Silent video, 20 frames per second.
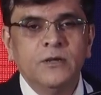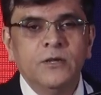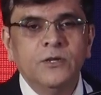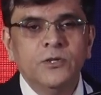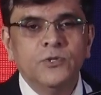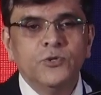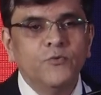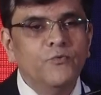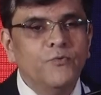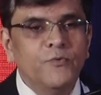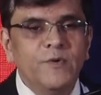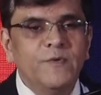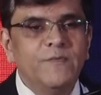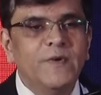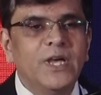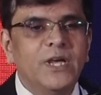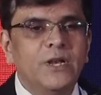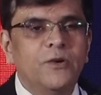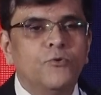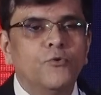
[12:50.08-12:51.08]
So we
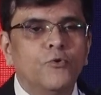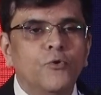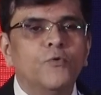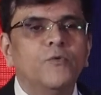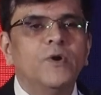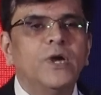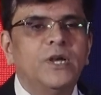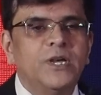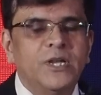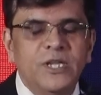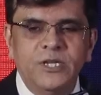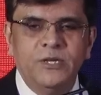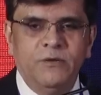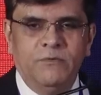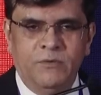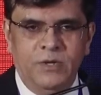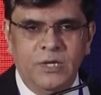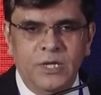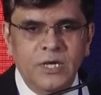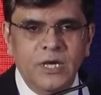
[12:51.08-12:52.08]
were nowhere
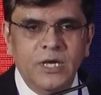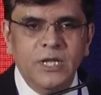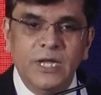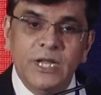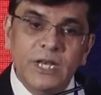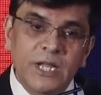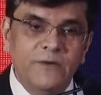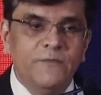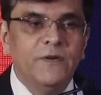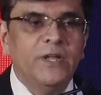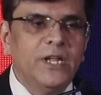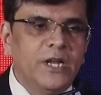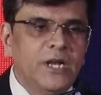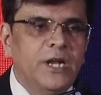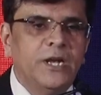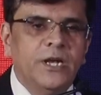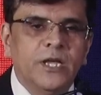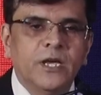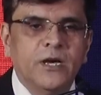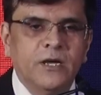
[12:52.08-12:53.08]
near even in
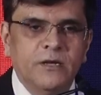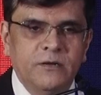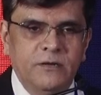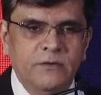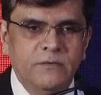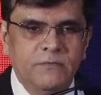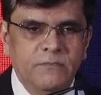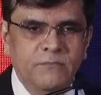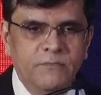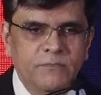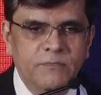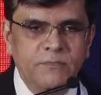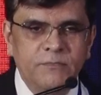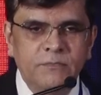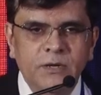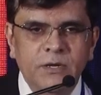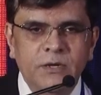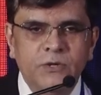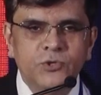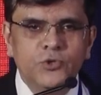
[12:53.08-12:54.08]
India.
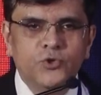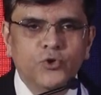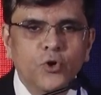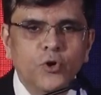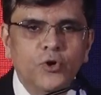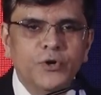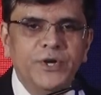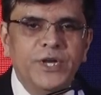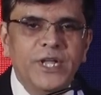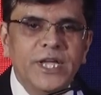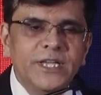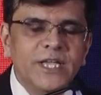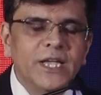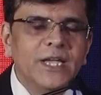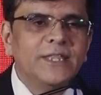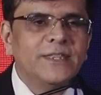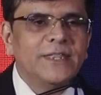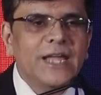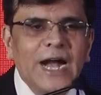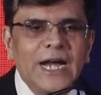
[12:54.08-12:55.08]
So
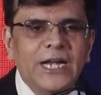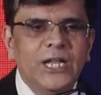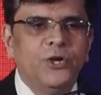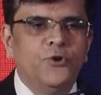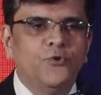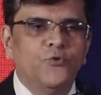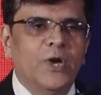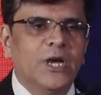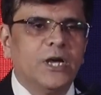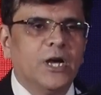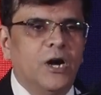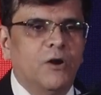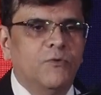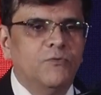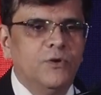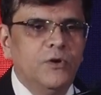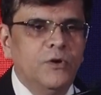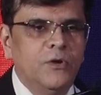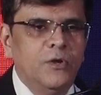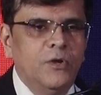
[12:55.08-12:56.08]
taking that into
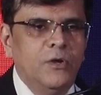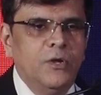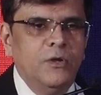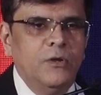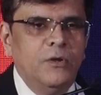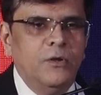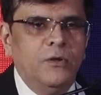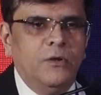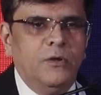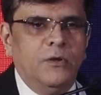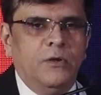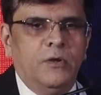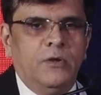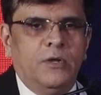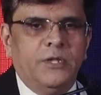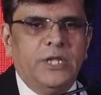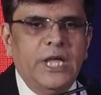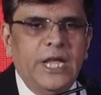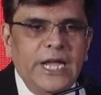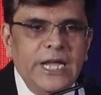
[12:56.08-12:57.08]
account,
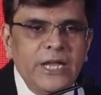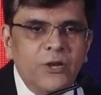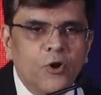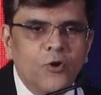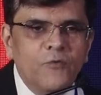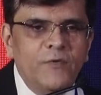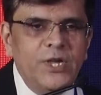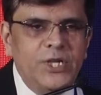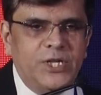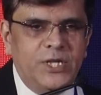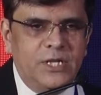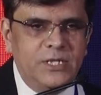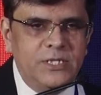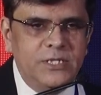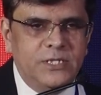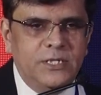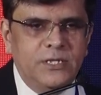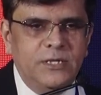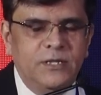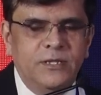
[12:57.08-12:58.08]
the
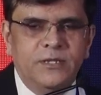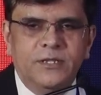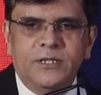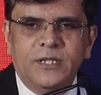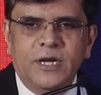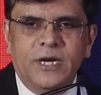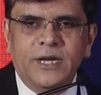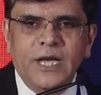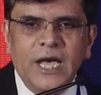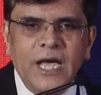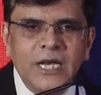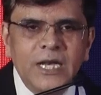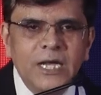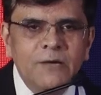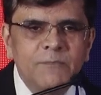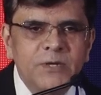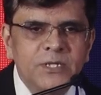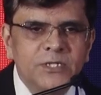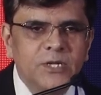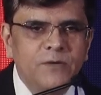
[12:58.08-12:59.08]
innovations, the
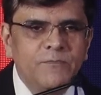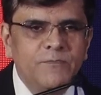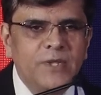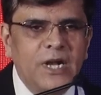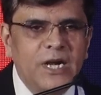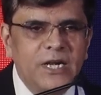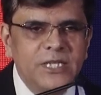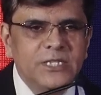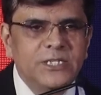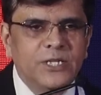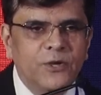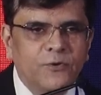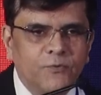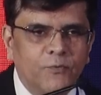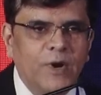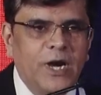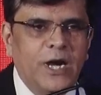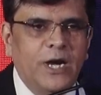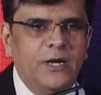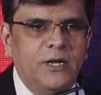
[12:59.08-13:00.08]
dynamism that is
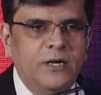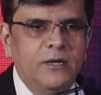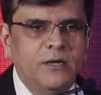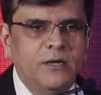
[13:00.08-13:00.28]
required